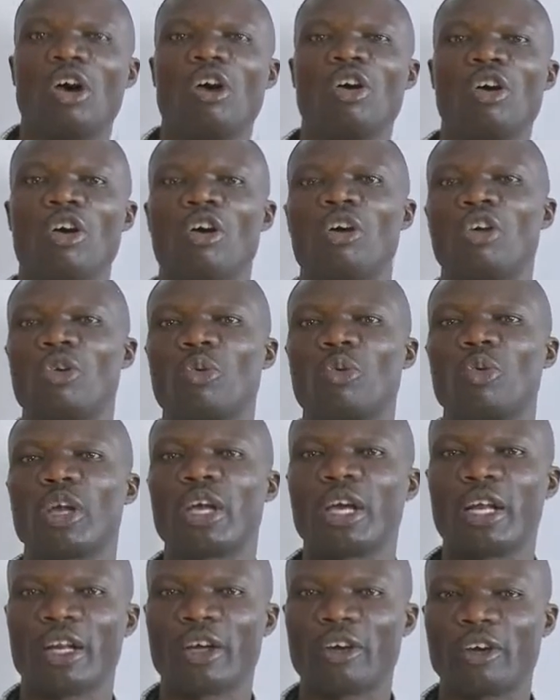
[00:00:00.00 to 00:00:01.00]
or we
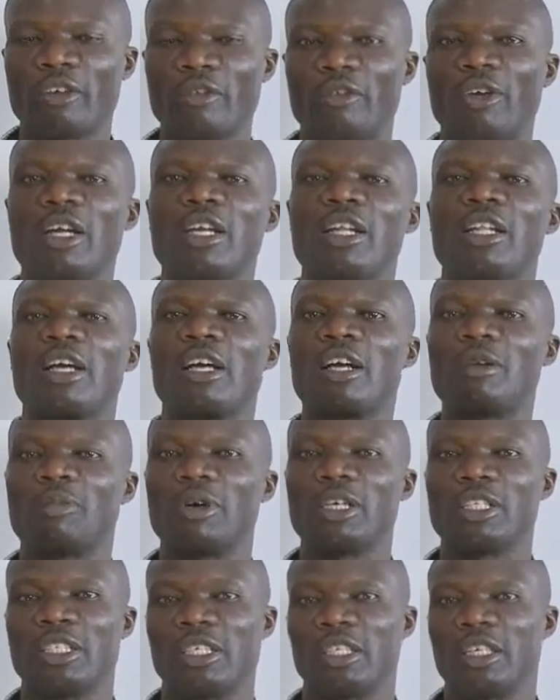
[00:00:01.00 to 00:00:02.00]
can convert that
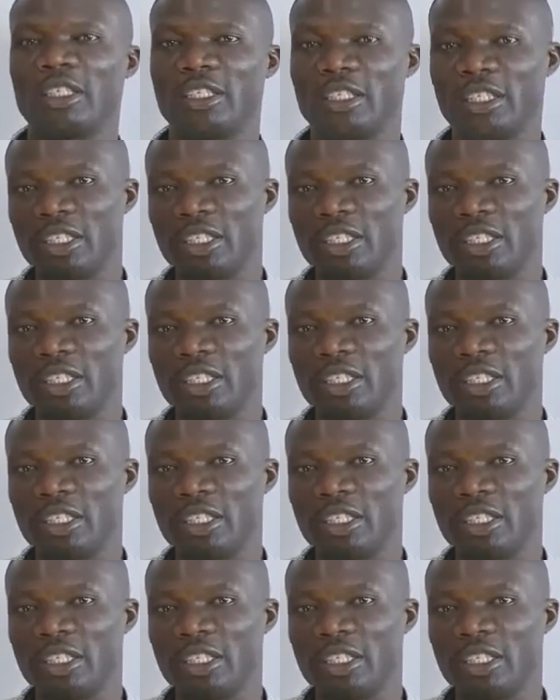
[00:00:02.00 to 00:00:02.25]
percentage